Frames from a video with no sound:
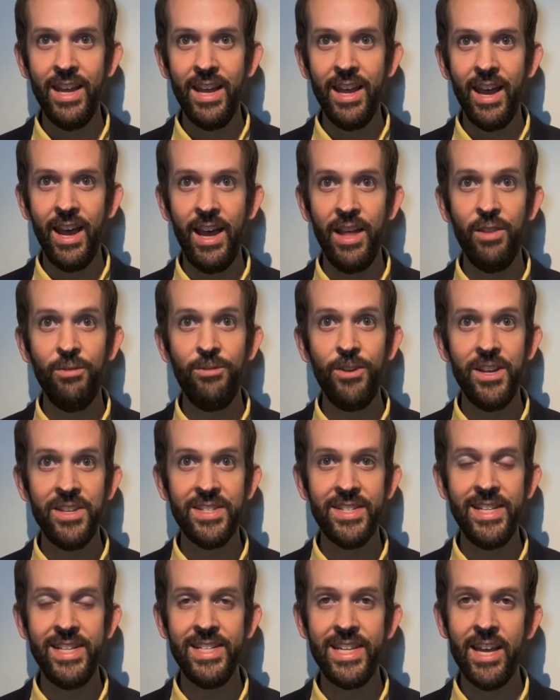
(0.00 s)
The
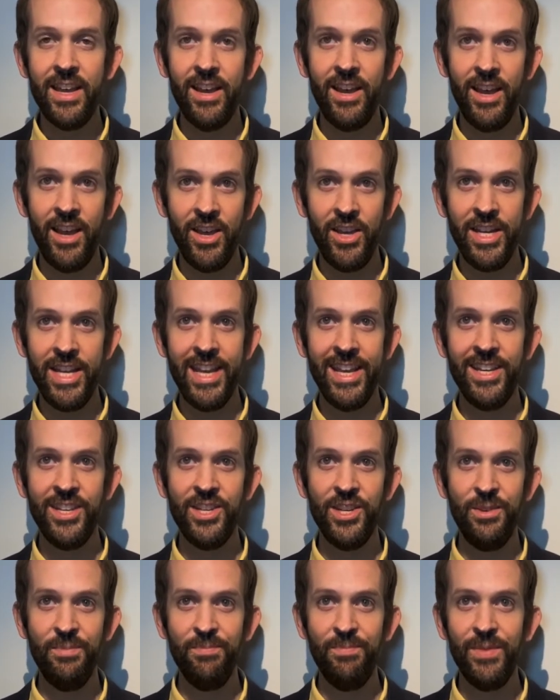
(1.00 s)
first is a
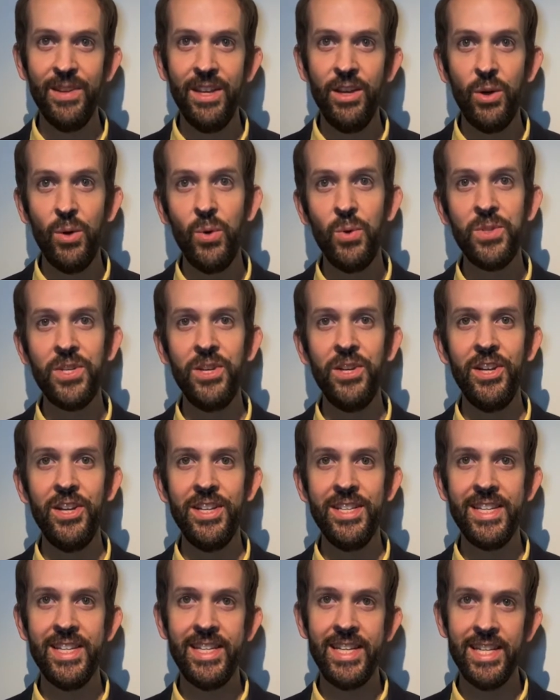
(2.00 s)
herniation, also known
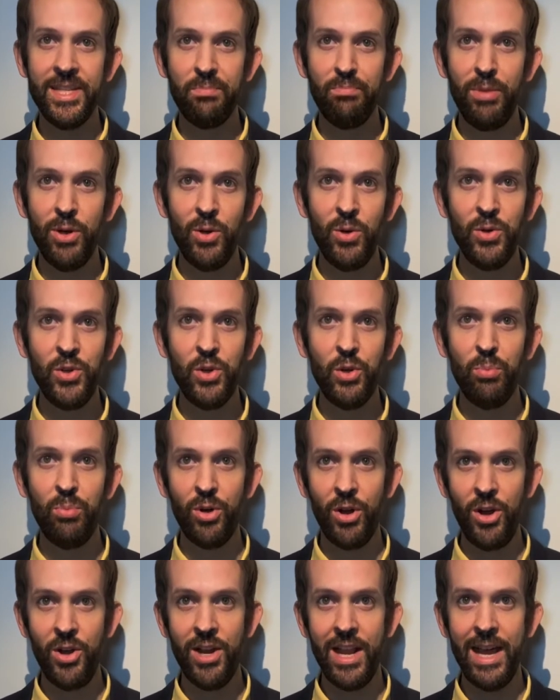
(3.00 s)
as a disc bulge or
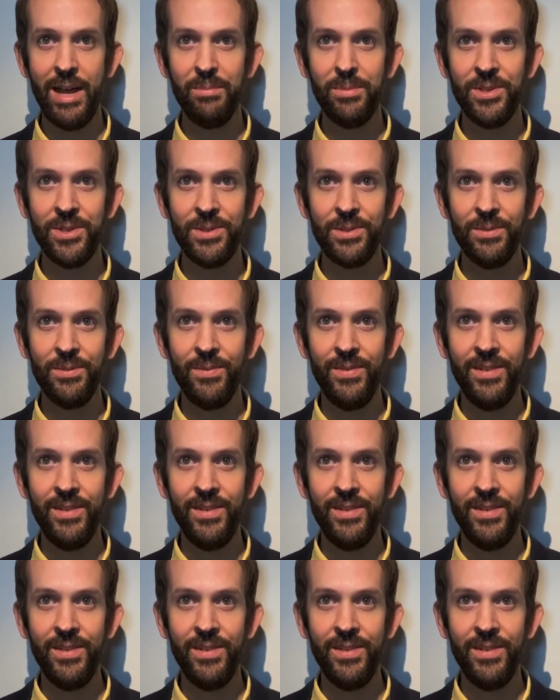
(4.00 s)
prolapse.